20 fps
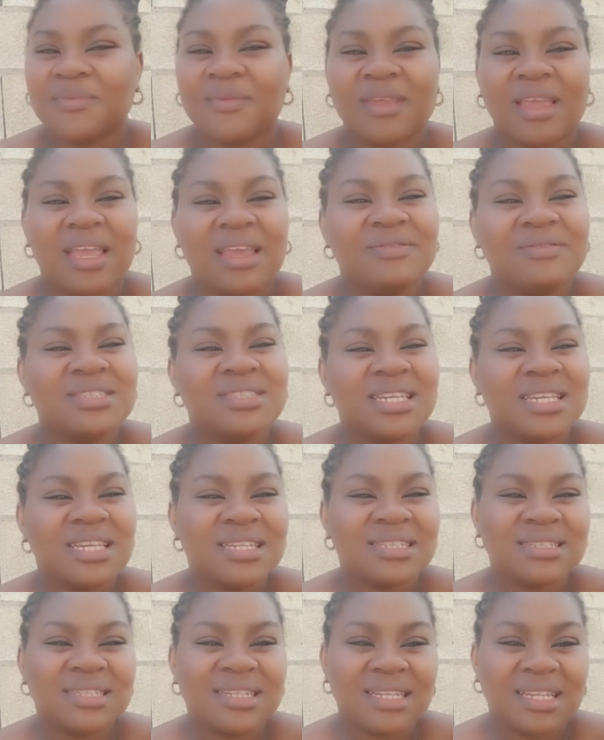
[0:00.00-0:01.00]
everything
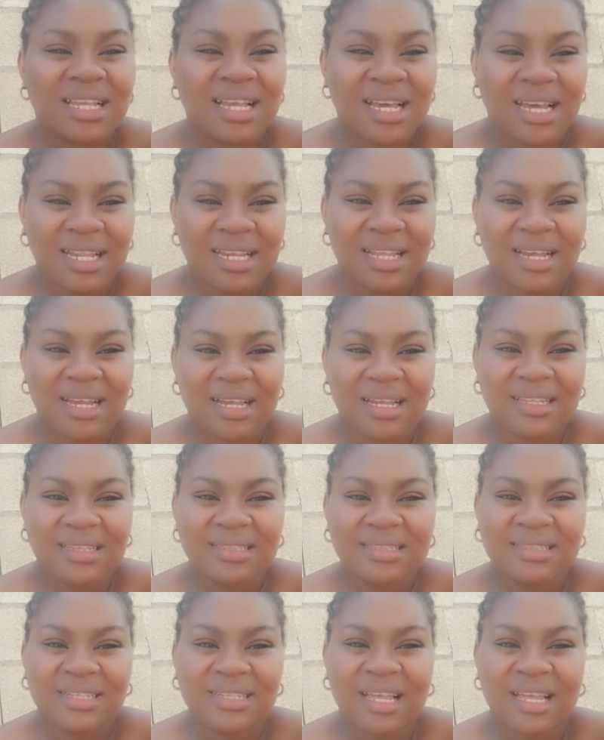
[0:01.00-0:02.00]
is in God's
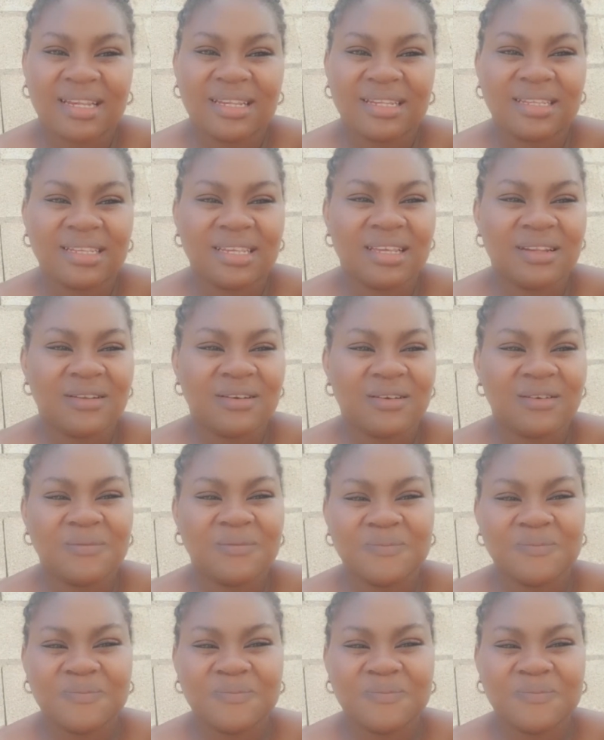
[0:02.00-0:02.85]
hands, and you know,